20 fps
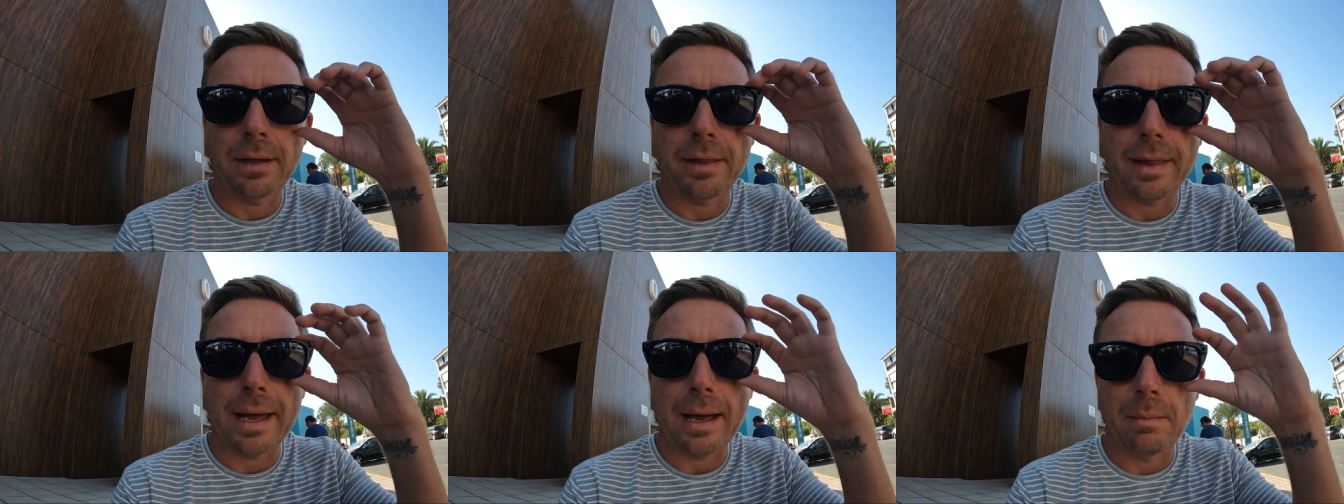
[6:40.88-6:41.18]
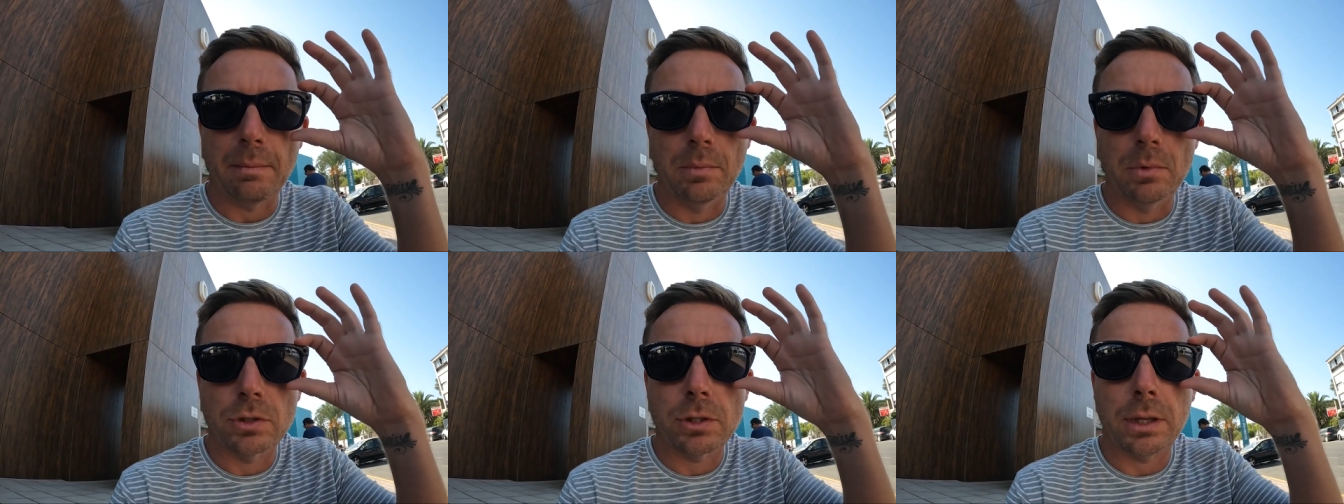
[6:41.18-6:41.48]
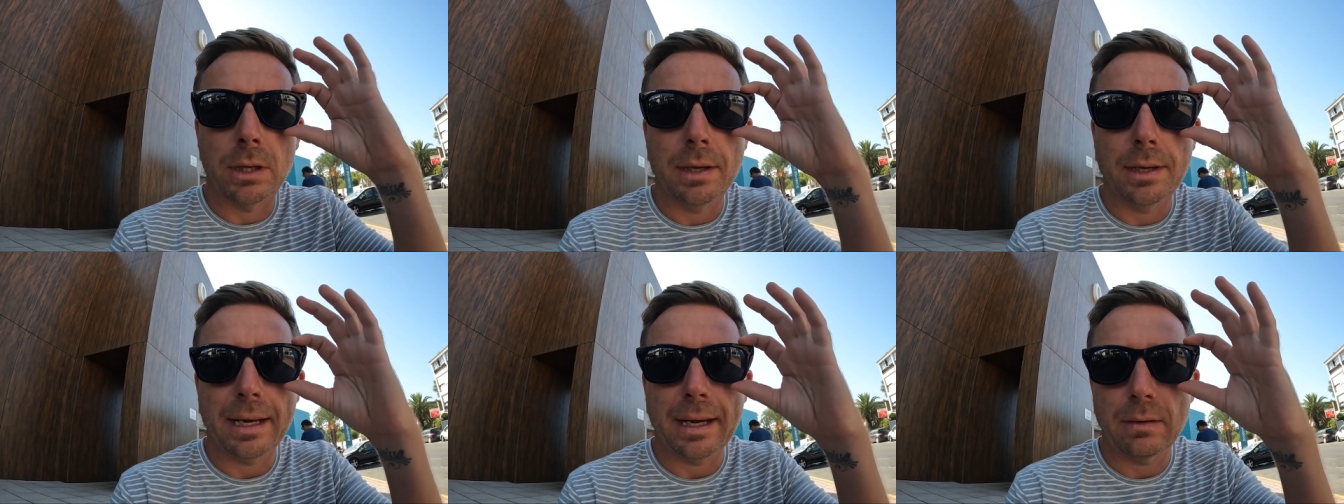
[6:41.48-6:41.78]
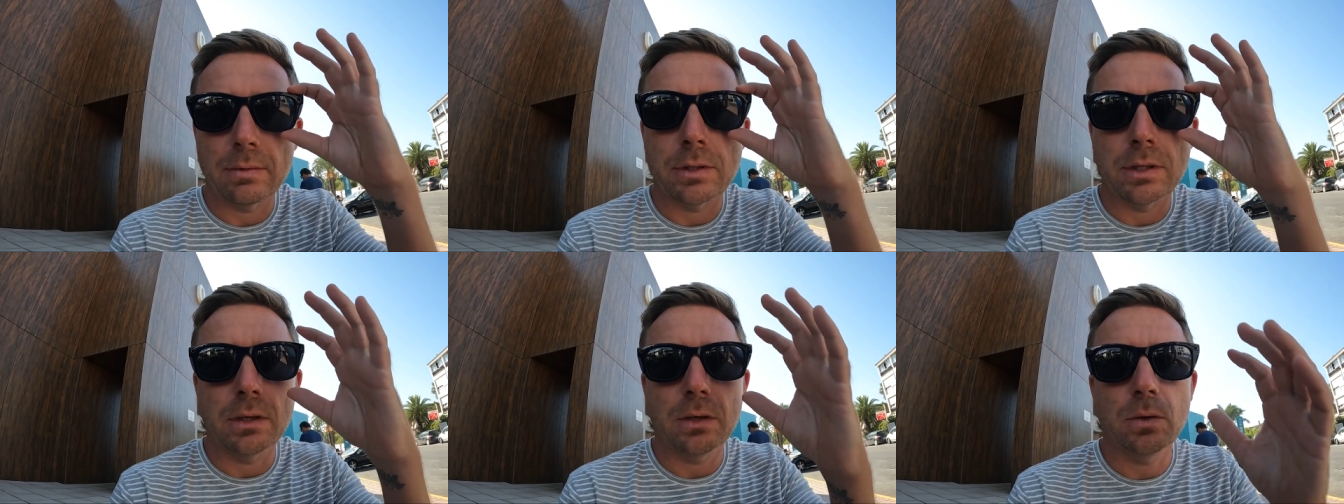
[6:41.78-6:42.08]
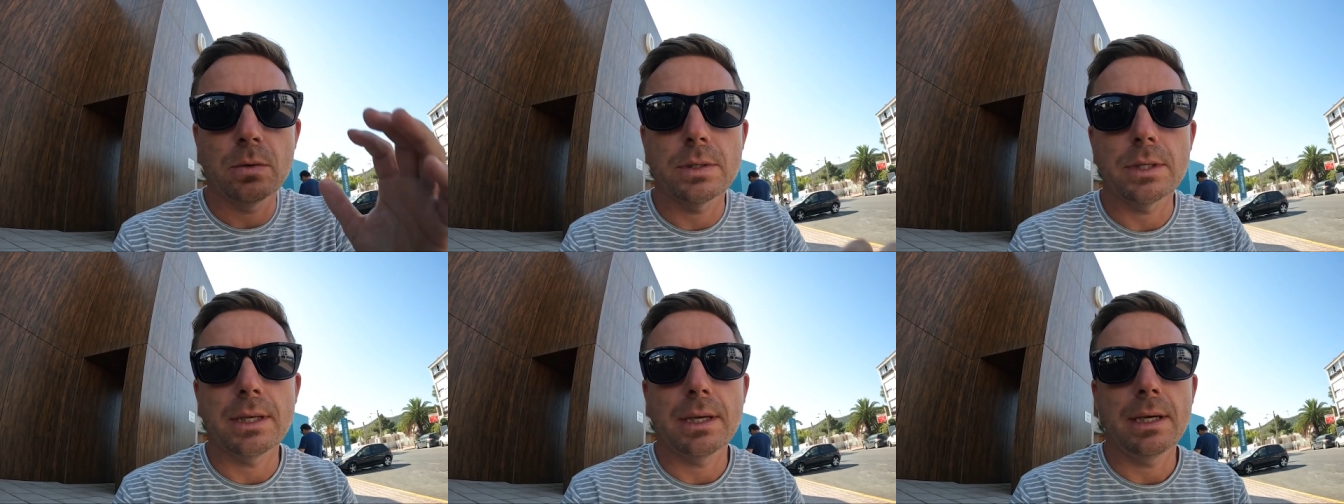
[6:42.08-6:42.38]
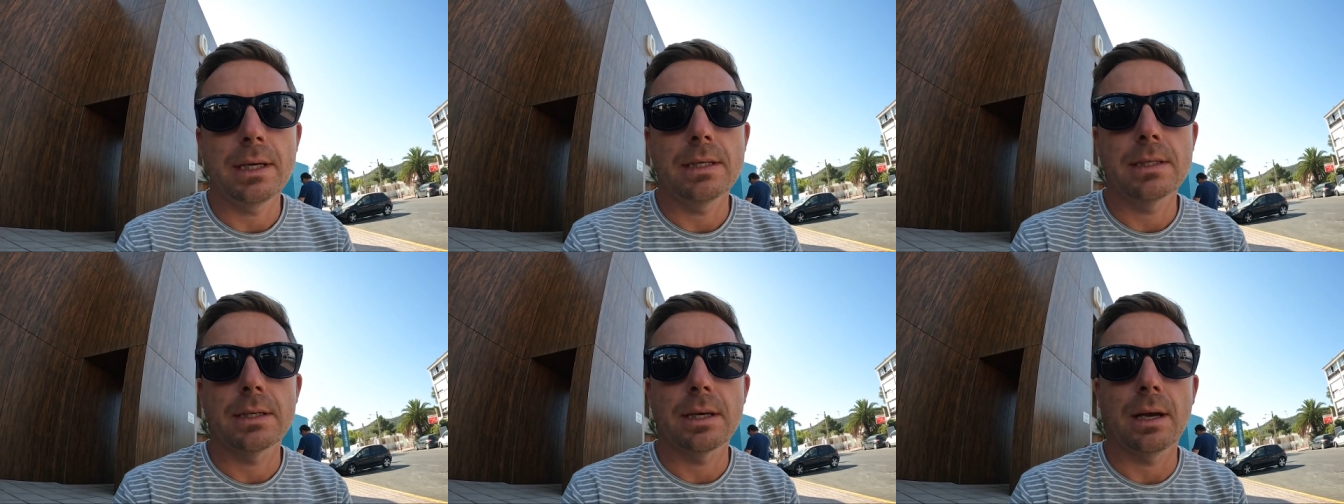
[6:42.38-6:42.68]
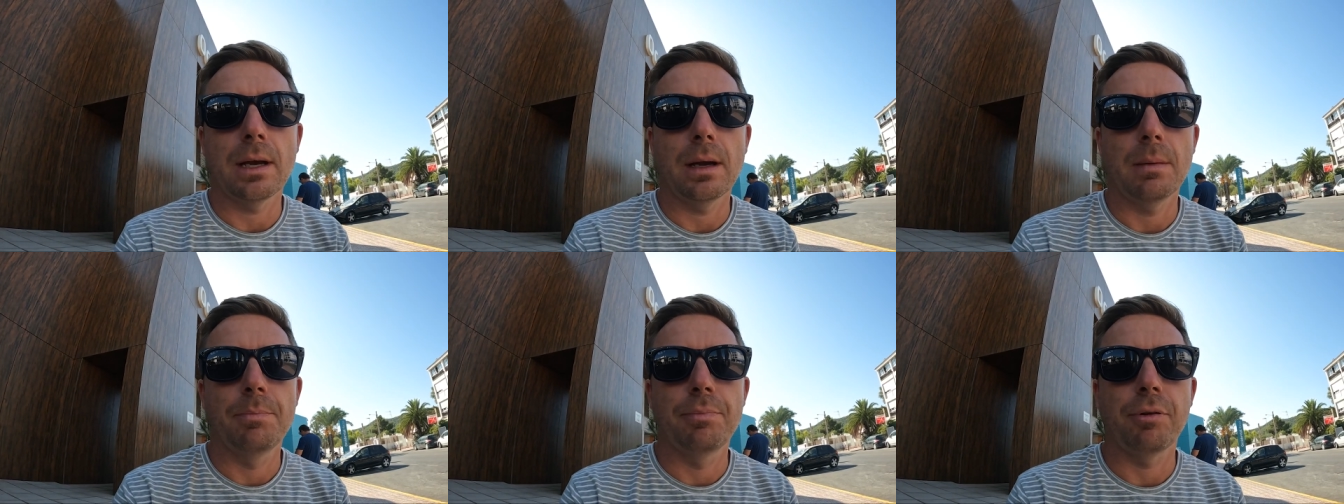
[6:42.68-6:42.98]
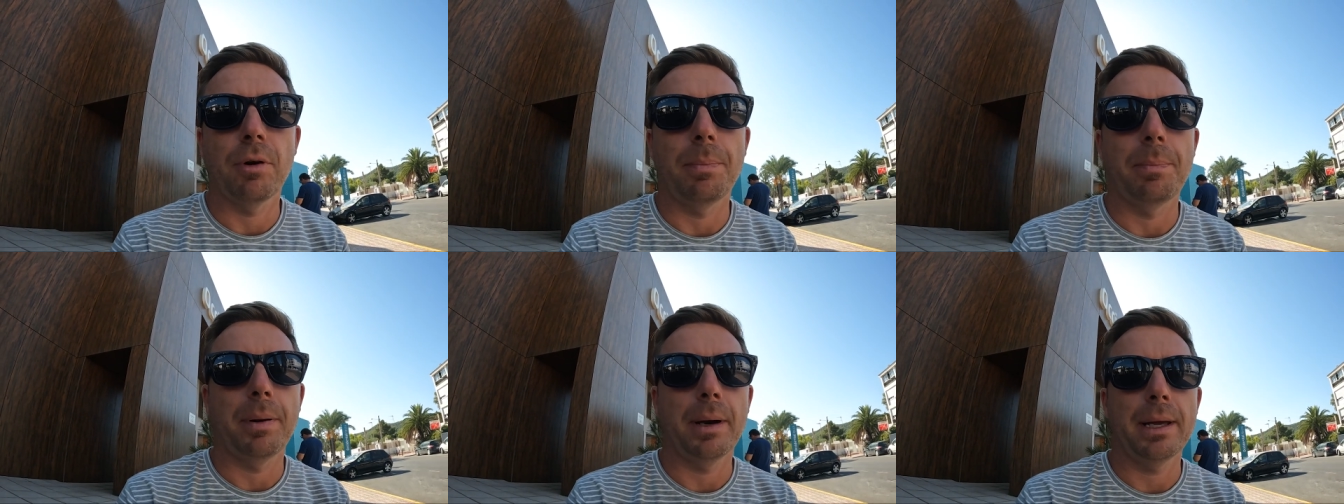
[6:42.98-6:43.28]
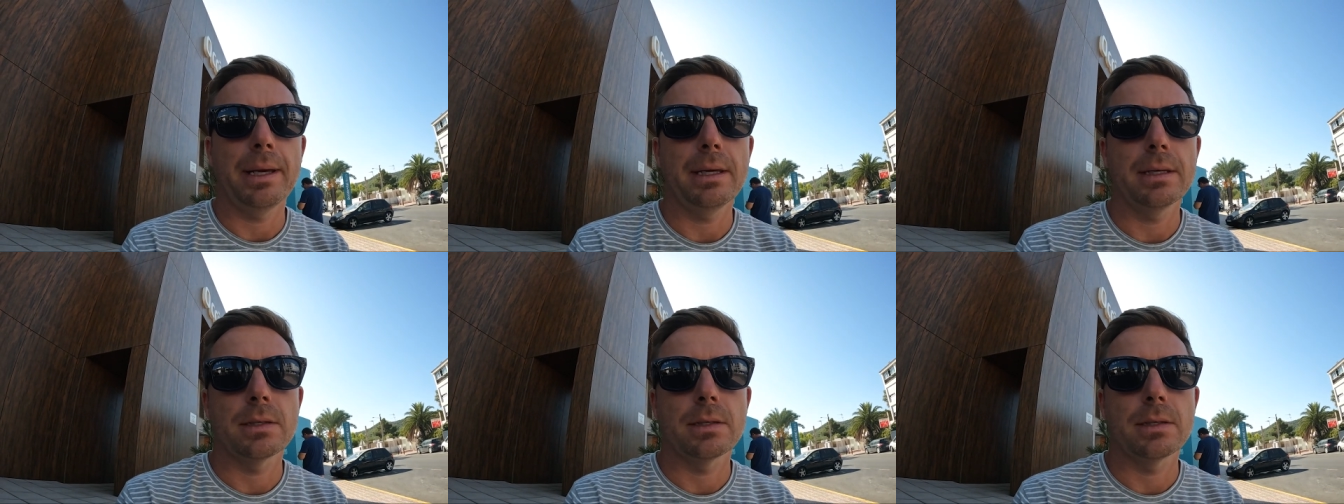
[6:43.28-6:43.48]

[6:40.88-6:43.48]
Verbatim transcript: at that. Must learn how to use these properly.